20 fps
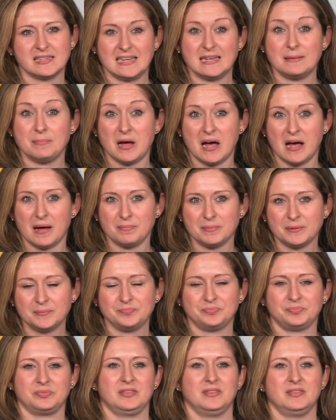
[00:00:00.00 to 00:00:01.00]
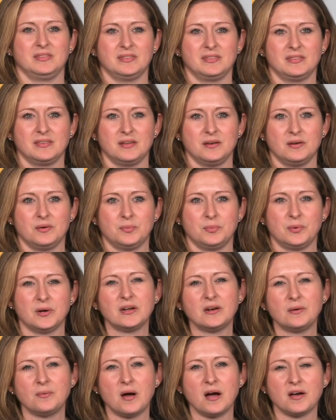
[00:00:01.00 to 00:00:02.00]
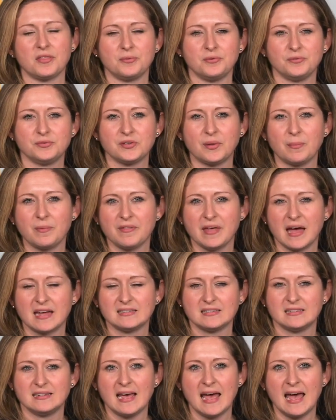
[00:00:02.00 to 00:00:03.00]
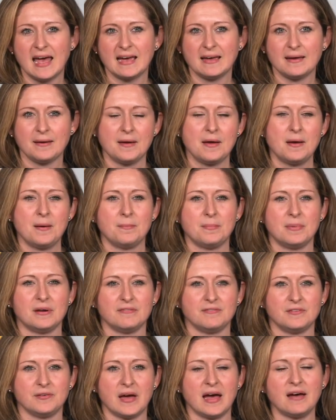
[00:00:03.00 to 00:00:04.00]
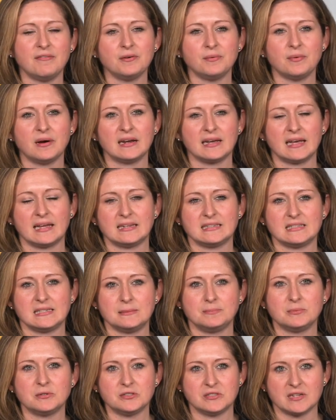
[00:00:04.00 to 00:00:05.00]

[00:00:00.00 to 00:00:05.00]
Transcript: keep up. We're going to walk through some of that today, but if you ever want to get a deeper